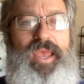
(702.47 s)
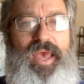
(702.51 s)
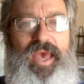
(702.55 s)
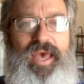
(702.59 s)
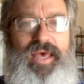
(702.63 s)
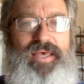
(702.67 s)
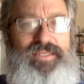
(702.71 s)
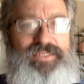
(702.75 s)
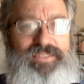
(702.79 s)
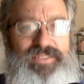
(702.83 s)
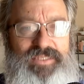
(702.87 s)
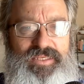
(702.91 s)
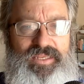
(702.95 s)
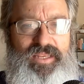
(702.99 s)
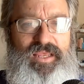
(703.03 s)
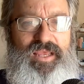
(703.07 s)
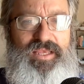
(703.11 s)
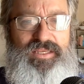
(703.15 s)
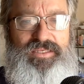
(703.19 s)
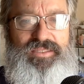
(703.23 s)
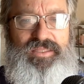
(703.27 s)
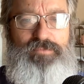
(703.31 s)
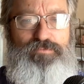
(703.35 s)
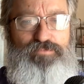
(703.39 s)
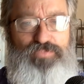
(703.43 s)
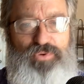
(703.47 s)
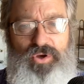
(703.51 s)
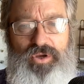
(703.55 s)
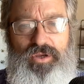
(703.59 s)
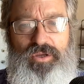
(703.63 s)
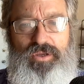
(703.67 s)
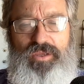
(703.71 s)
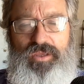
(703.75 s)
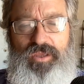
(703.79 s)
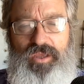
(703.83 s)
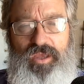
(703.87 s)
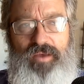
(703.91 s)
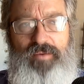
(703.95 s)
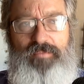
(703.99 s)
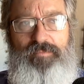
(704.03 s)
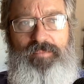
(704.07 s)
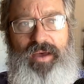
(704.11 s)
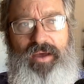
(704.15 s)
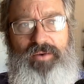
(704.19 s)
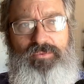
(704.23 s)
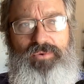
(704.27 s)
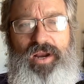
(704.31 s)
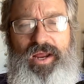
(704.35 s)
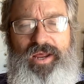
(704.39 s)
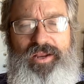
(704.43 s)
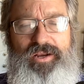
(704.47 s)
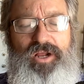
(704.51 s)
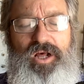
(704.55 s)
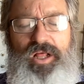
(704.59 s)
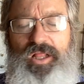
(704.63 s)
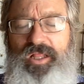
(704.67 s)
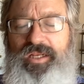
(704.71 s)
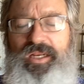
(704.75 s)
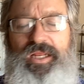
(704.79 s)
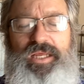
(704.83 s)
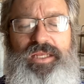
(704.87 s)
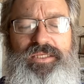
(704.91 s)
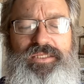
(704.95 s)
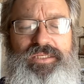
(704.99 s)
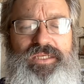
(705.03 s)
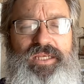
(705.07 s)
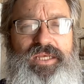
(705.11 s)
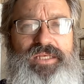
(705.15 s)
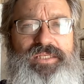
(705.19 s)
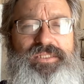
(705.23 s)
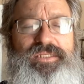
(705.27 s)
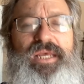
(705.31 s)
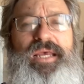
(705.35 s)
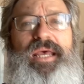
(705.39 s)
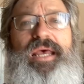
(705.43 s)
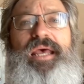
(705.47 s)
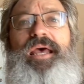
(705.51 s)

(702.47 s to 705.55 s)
as as the book uh, by Ryan Holiday says.